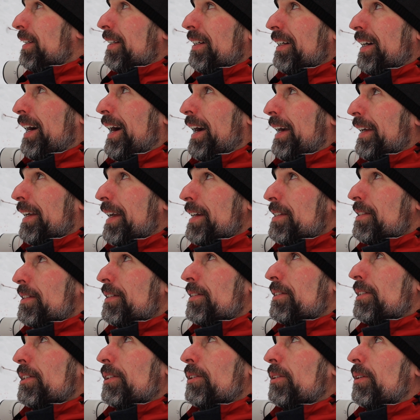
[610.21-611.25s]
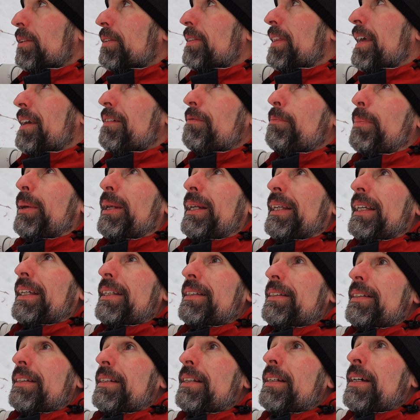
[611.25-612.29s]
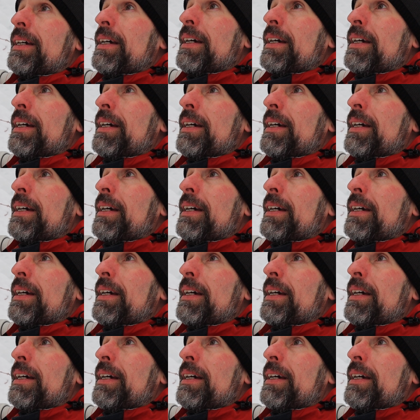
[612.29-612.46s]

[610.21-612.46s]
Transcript: I guess until they've been eaten